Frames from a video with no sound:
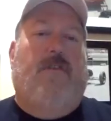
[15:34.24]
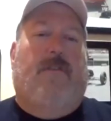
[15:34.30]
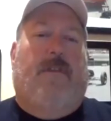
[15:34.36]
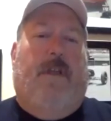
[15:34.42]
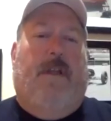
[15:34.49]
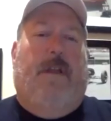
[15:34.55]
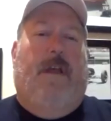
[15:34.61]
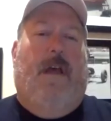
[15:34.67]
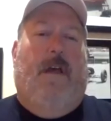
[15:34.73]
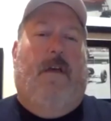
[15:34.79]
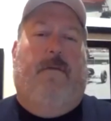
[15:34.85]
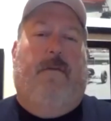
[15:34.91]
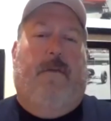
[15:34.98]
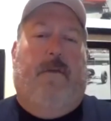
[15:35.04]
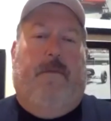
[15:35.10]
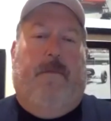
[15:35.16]
like that
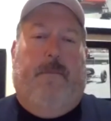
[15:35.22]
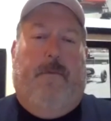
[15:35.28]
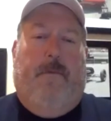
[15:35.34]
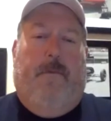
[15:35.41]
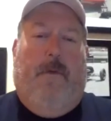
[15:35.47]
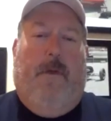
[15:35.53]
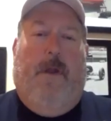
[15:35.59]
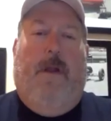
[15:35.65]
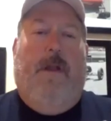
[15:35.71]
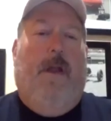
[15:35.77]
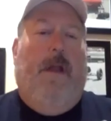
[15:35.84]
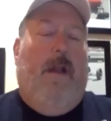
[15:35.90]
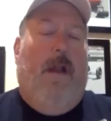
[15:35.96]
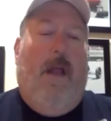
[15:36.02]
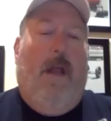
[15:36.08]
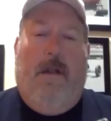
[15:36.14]

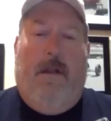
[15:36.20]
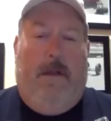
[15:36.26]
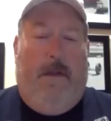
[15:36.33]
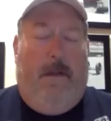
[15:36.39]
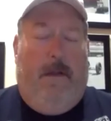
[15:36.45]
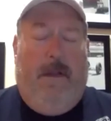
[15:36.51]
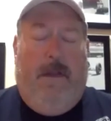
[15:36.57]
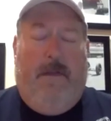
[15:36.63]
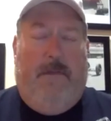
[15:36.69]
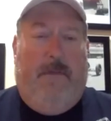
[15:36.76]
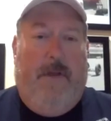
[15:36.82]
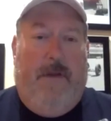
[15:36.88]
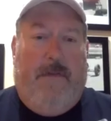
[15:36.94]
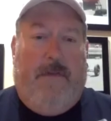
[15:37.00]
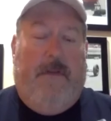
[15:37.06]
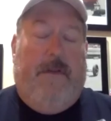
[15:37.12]
and let's
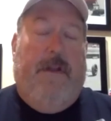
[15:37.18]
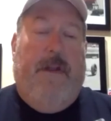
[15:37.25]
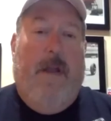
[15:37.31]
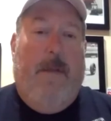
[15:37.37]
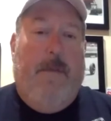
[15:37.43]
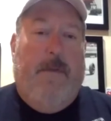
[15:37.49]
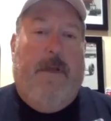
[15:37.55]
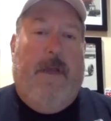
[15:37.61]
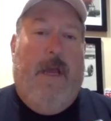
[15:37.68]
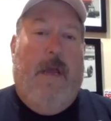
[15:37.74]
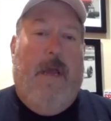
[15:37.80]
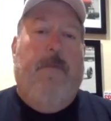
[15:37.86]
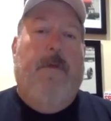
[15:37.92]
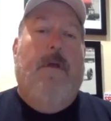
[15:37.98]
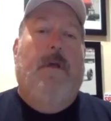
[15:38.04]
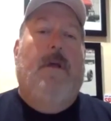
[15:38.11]
face it, the name of the
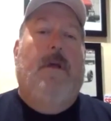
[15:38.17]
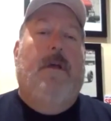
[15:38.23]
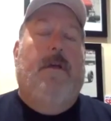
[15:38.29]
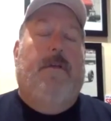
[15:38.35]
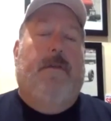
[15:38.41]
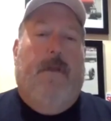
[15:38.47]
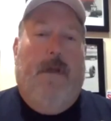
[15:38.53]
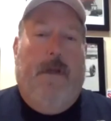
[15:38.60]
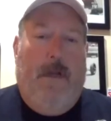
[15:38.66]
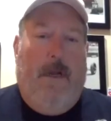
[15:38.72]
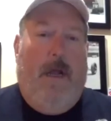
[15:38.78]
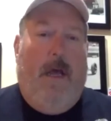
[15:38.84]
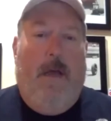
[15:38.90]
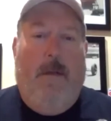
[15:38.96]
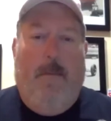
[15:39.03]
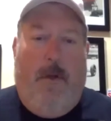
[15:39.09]
game is getting
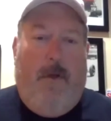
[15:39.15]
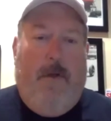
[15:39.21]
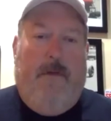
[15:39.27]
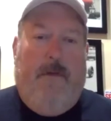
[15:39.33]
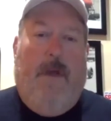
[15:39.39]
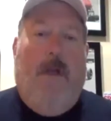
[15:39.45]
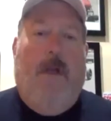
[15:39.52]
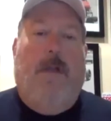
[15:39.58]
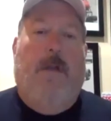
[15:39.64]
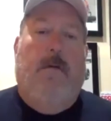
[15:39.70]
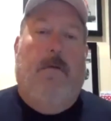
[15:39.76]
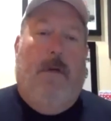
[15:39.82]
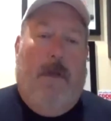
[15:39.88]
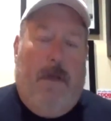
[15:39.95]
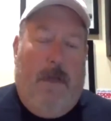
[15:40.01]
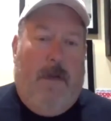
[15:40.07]
eyeballs on
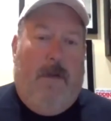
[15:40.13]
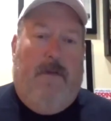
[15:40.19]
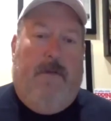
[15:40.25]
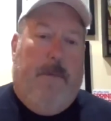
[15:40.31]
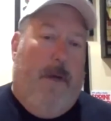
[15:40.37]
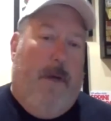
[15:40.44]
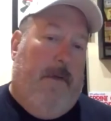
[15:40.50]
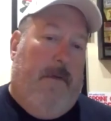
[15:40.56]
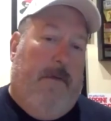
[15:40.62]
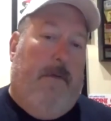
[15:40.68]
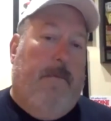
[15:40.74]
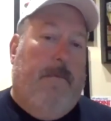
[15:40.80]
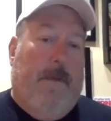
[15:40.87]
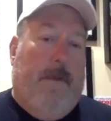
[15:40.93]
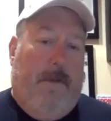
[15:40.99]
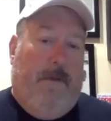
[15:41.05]
you and get a sponsor
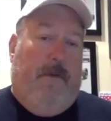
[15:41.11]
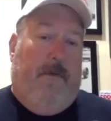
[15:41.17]
at this